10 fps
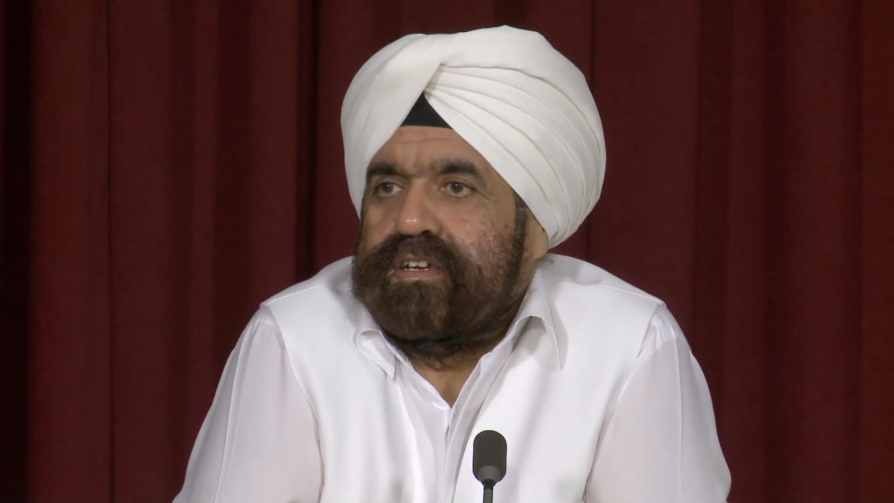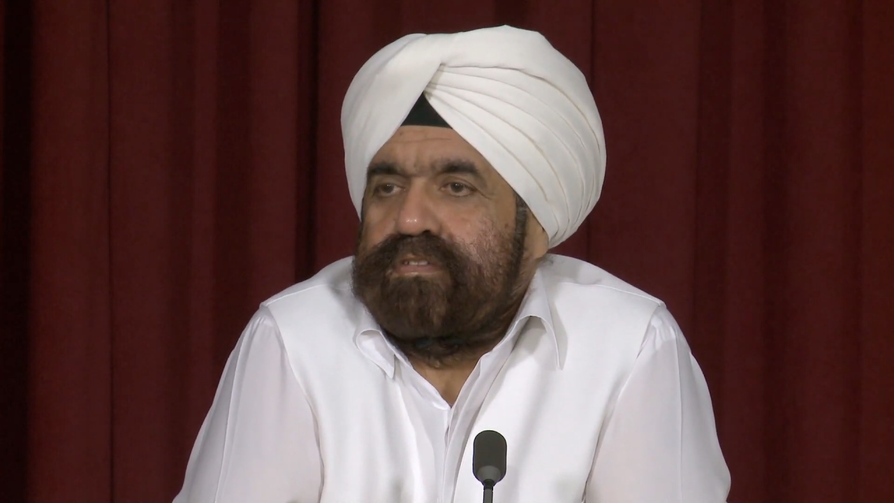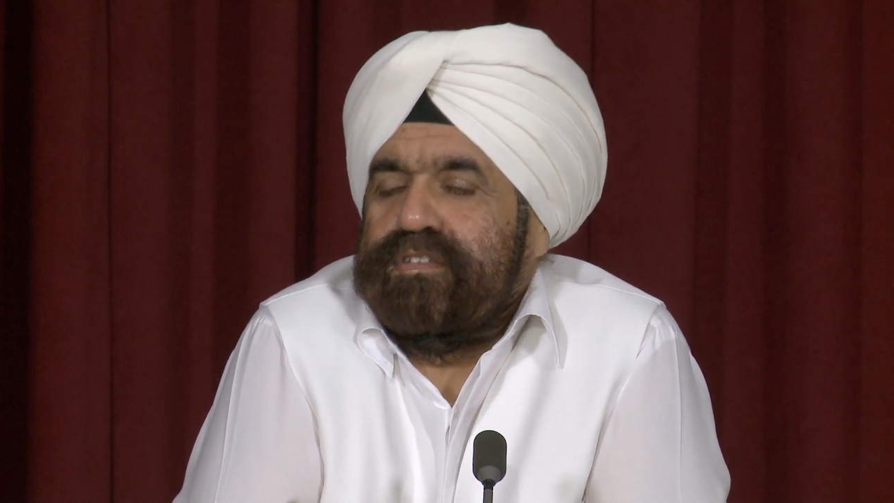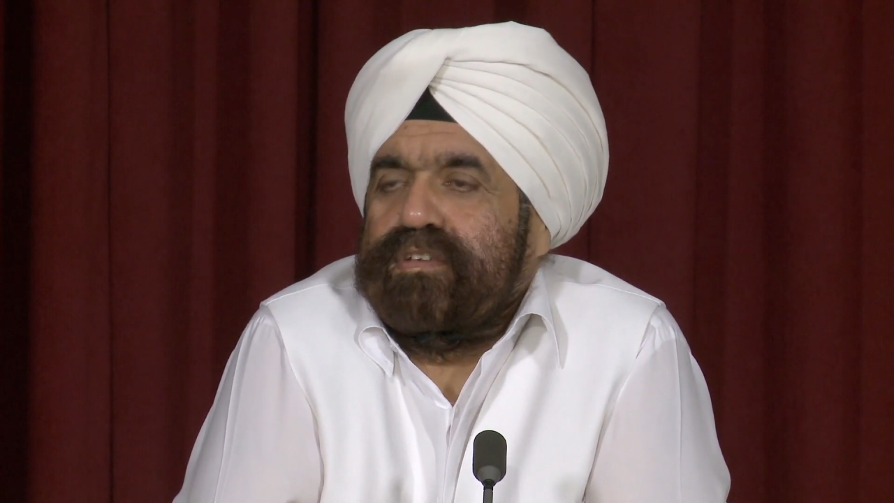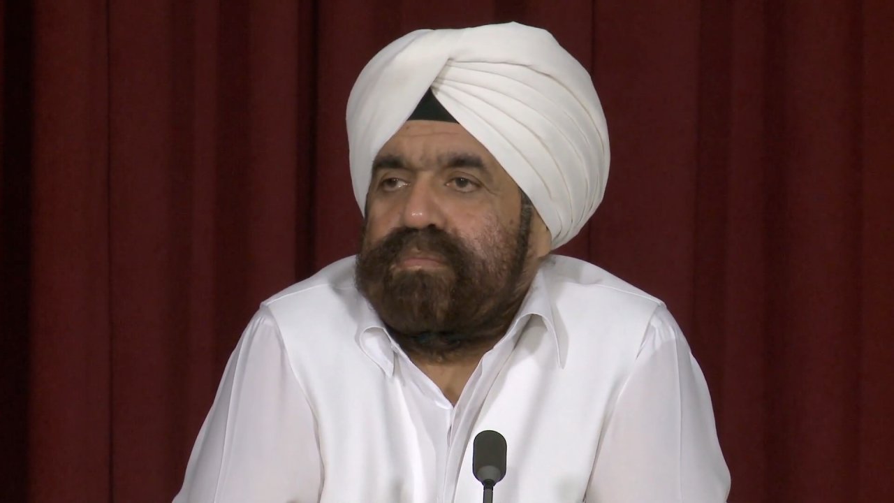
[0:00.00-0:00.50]

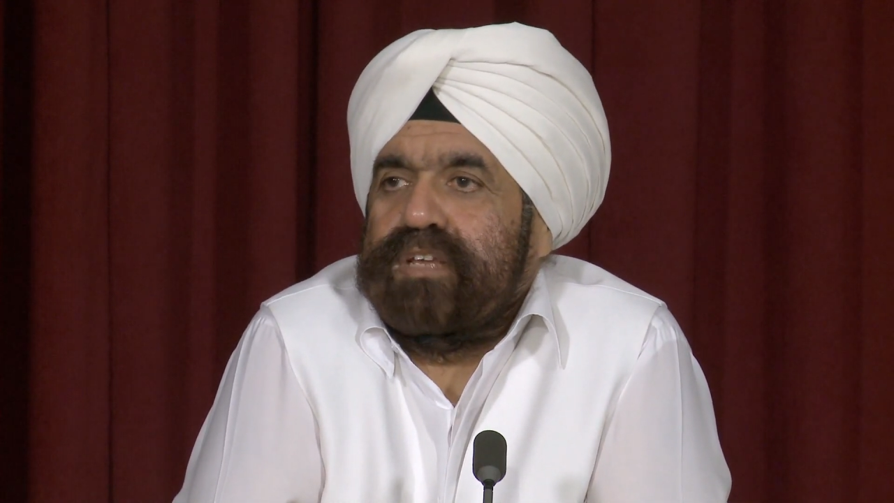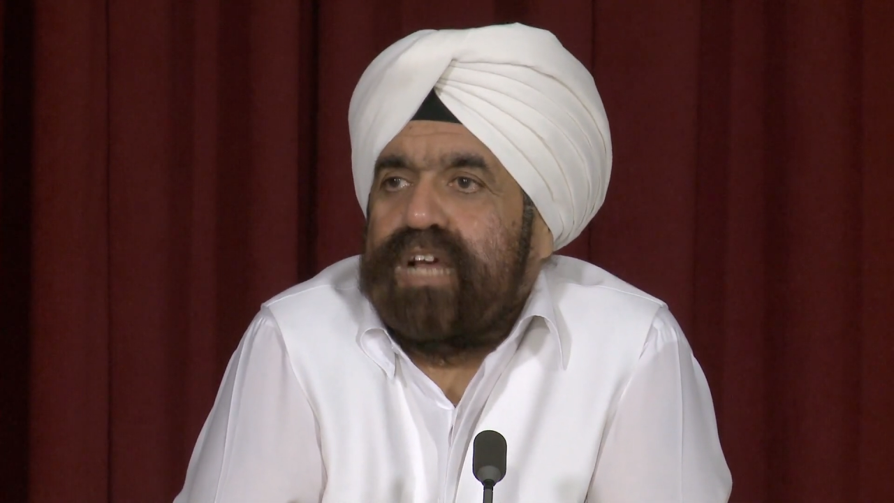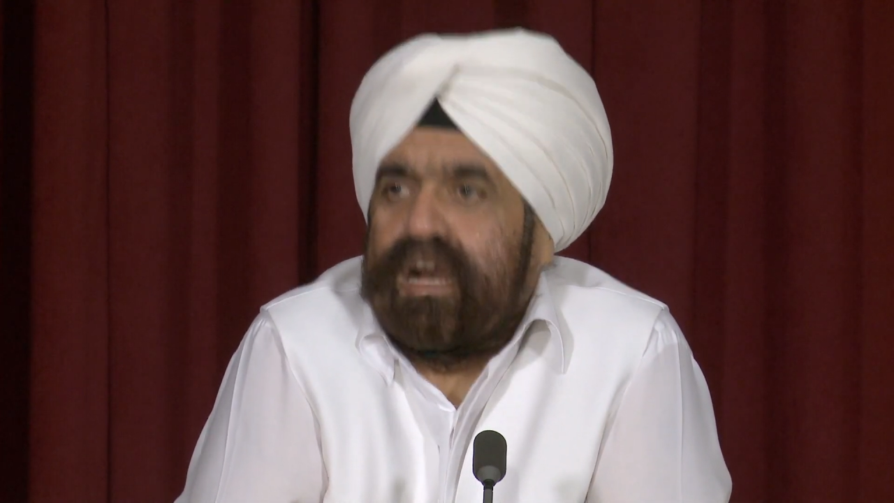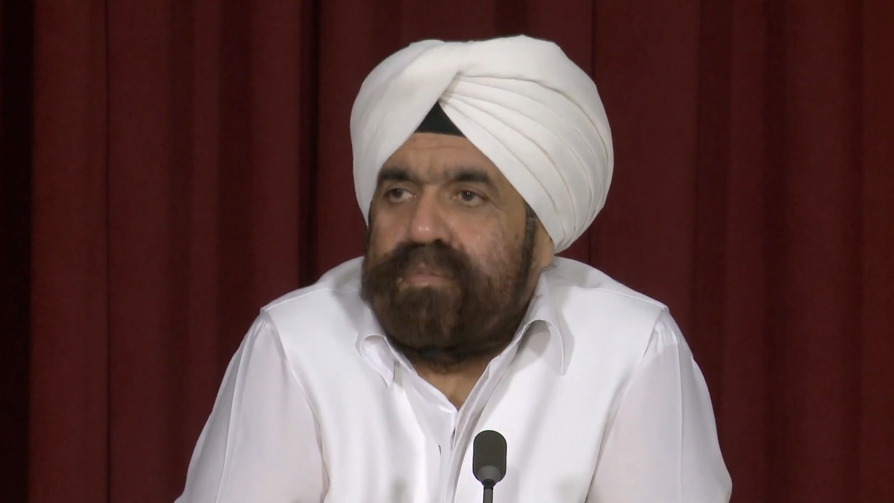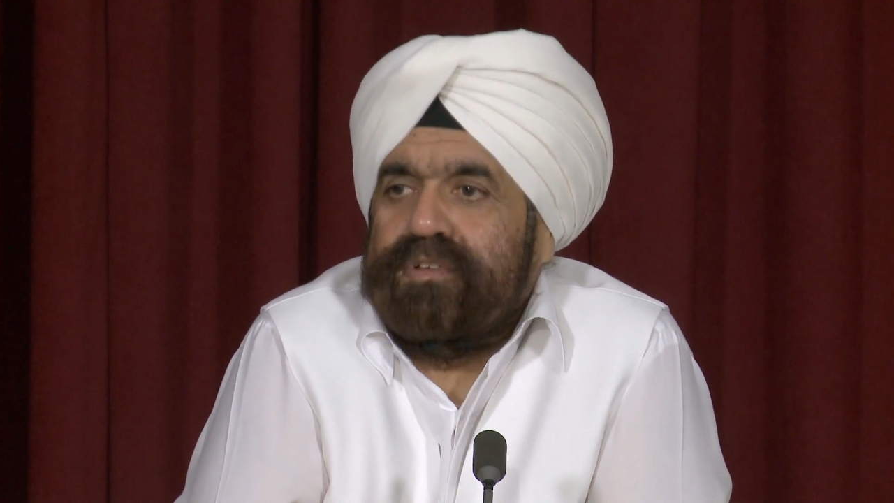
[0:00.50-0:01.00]
when something
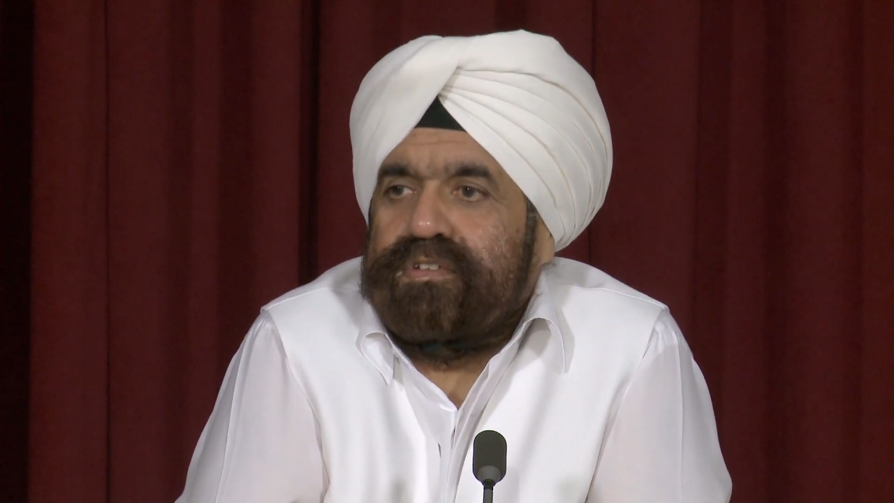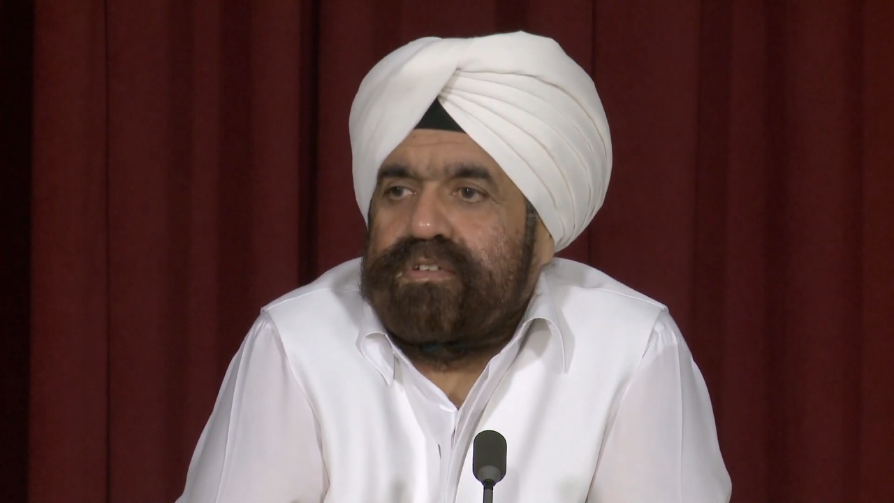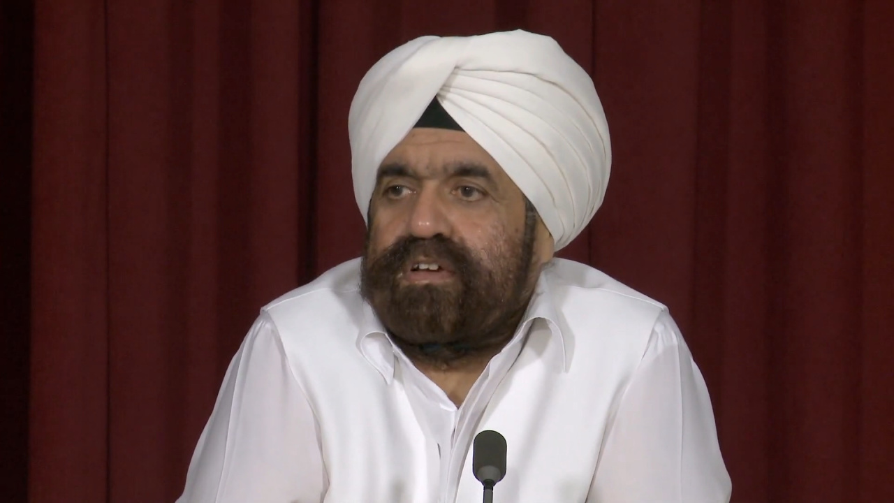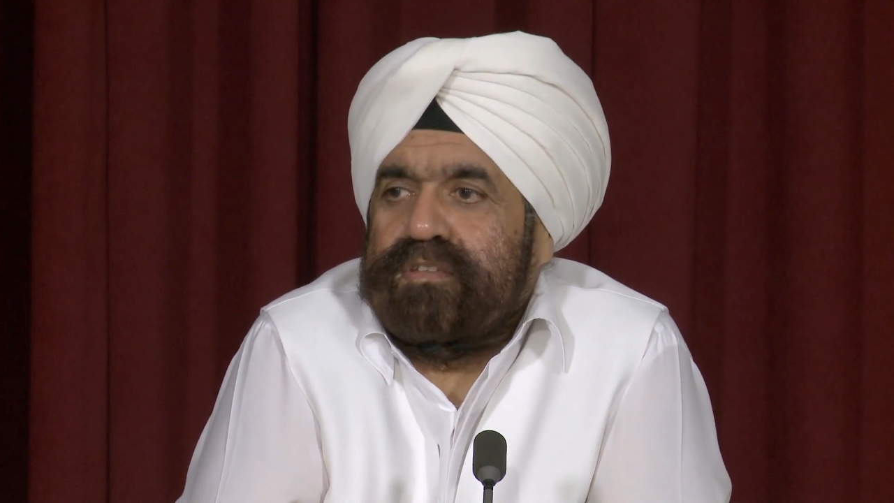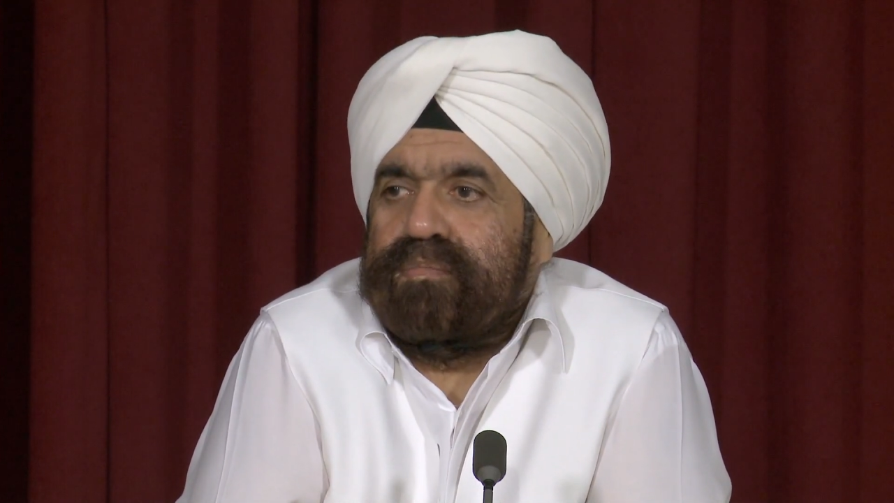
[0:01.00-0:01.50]
happens to us?